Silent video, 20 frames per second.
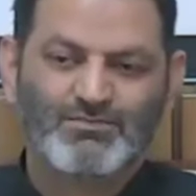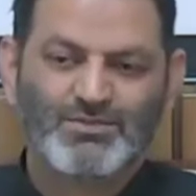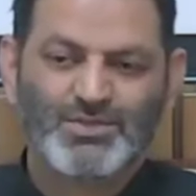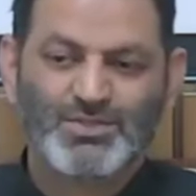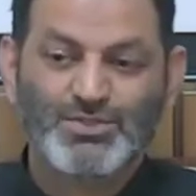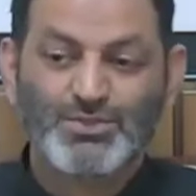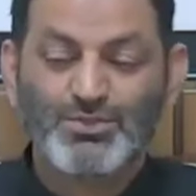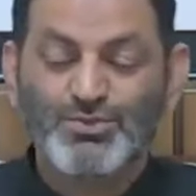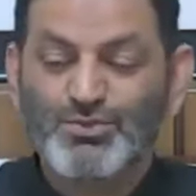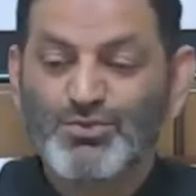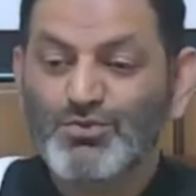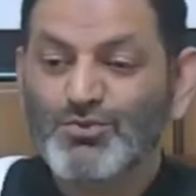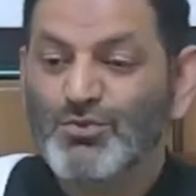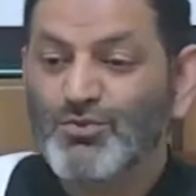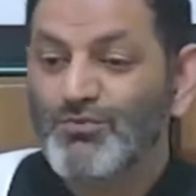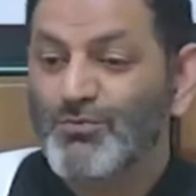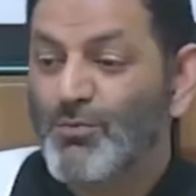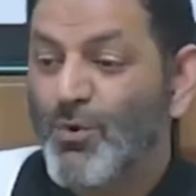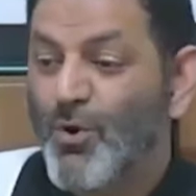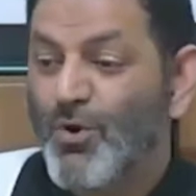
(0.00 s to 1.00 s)

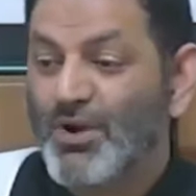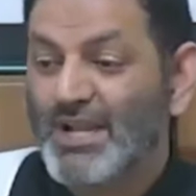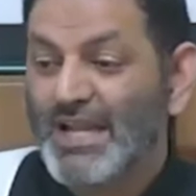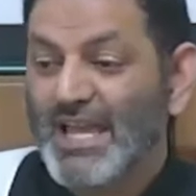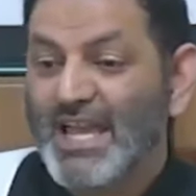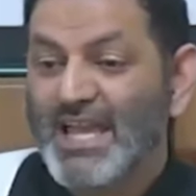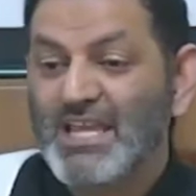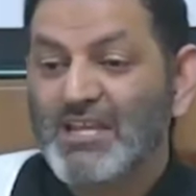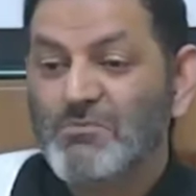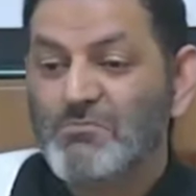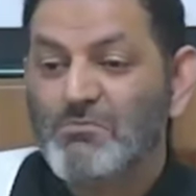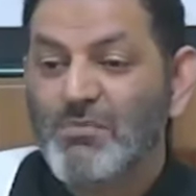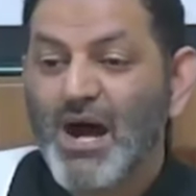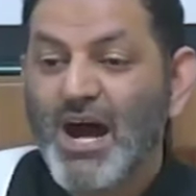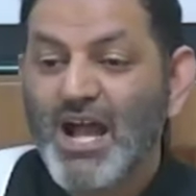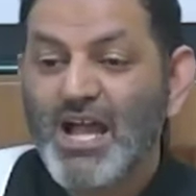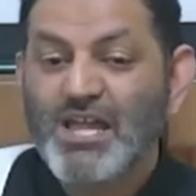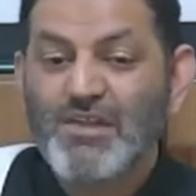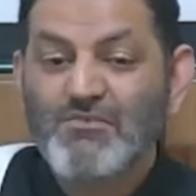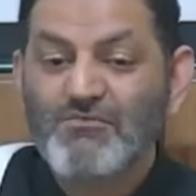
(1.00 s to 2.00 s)
You walk in
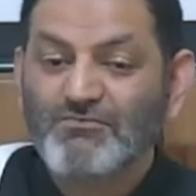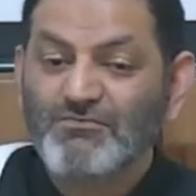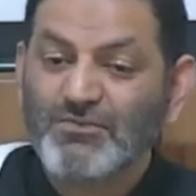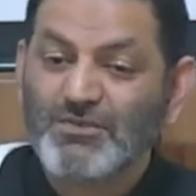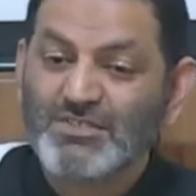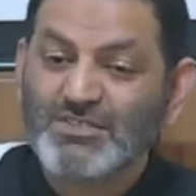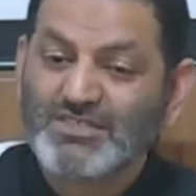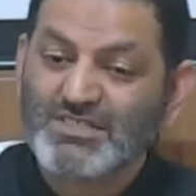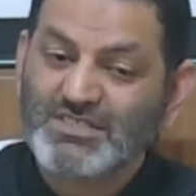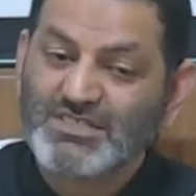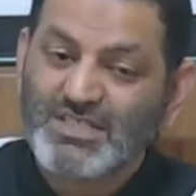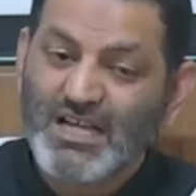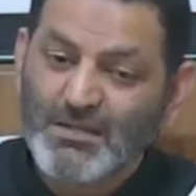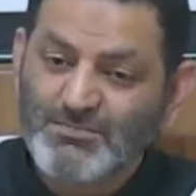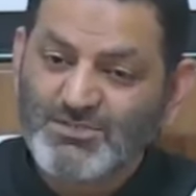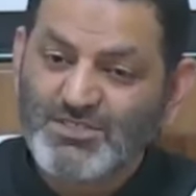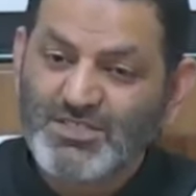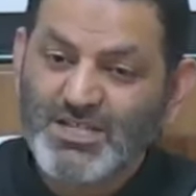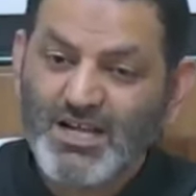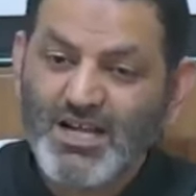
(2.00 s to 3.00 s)
my
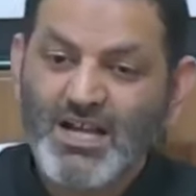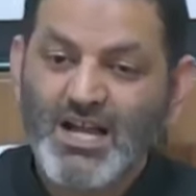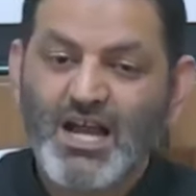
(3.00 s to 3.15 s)
footsteps.